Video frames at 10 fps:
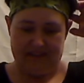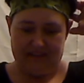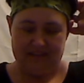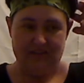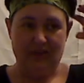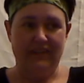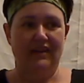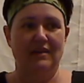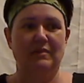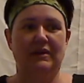So I
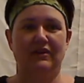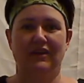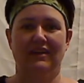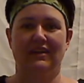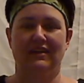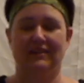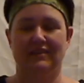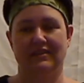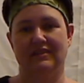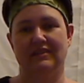thought I better get a
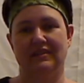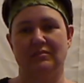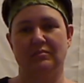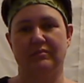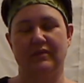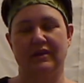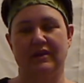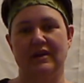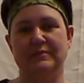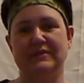
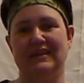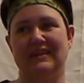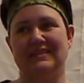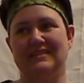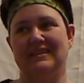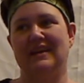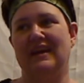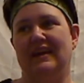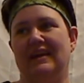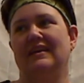update in
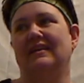today.